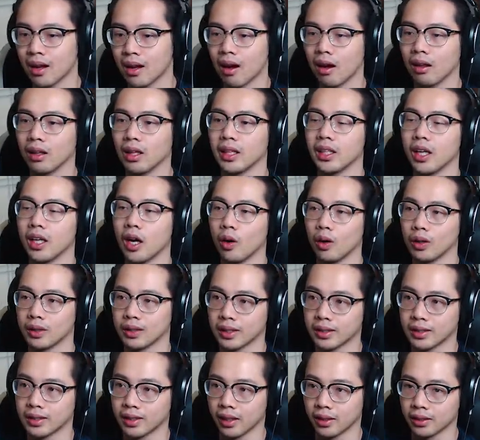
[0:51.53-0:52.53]
All I know
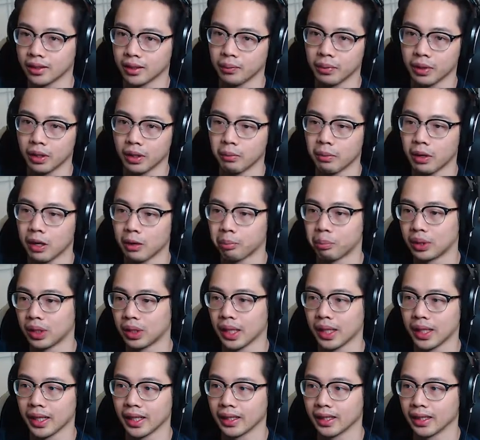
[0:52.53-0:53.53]
is I saw something about
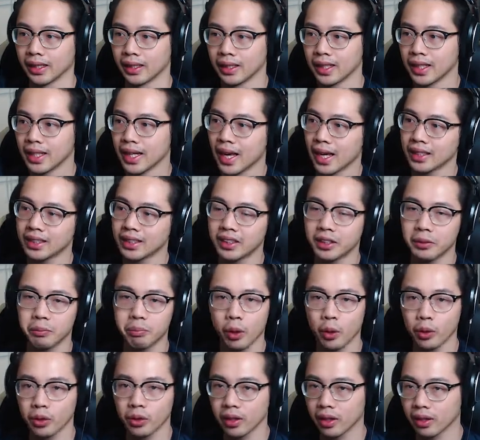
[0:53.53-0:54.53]
plane. Actually,
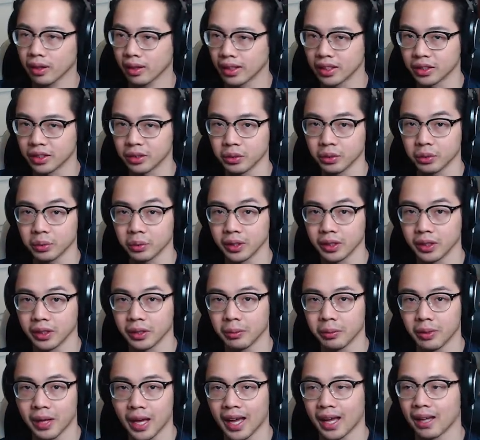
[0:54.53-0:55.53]
both of these are
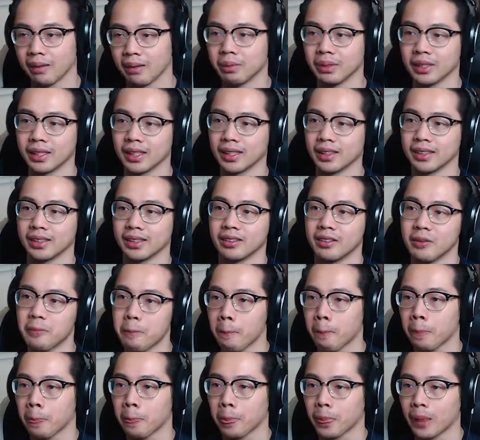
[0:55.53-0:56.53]
really bad because
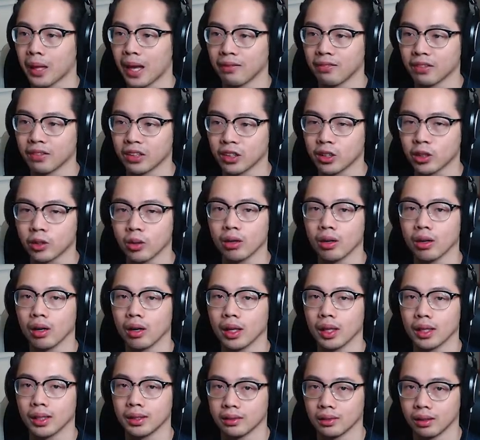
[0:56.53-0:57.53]
I have a
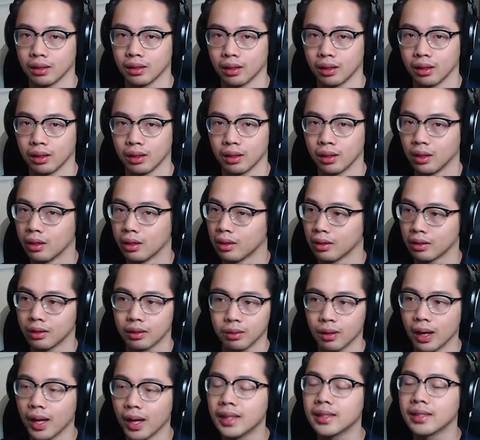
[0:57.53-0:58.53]
crazy
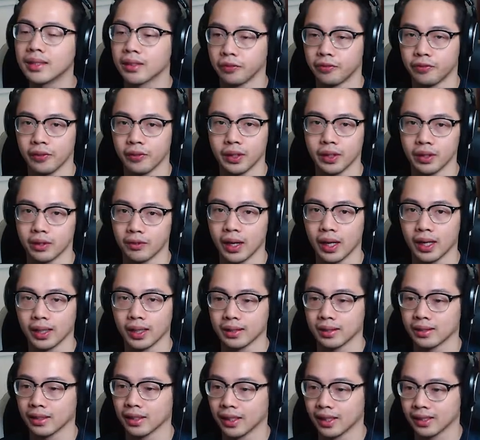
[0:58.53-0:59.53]
crazy fear of
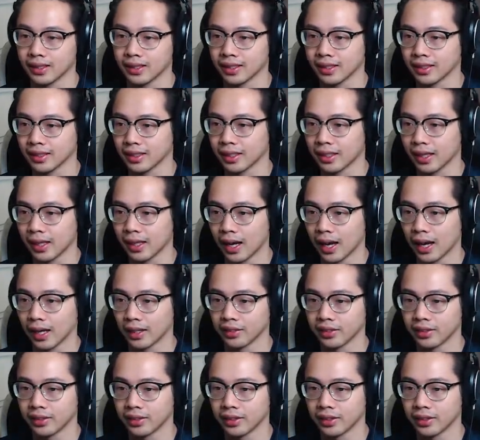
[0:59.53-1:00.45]
heights, and I just cannot